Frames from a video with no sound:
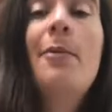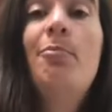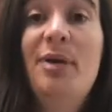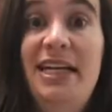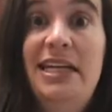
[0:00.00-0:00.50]

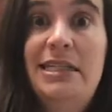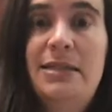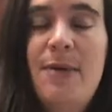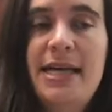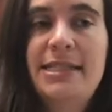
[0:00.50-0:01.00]
but it is
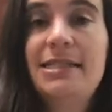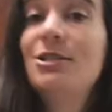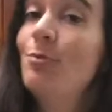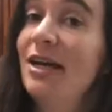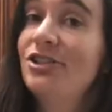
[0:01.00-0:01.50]
messy,
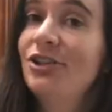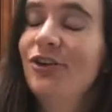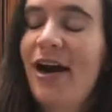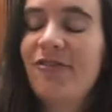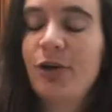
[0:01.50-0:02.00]
so make sure
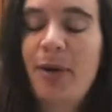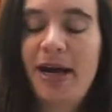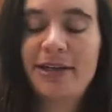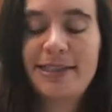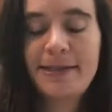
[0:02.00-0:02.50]
you have your
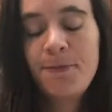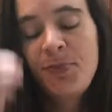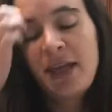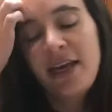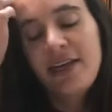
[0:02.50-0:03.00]
parents.
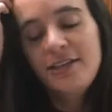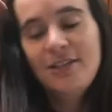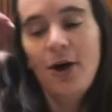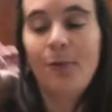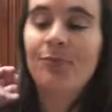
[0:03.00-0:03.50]

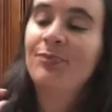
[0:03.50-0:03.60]
So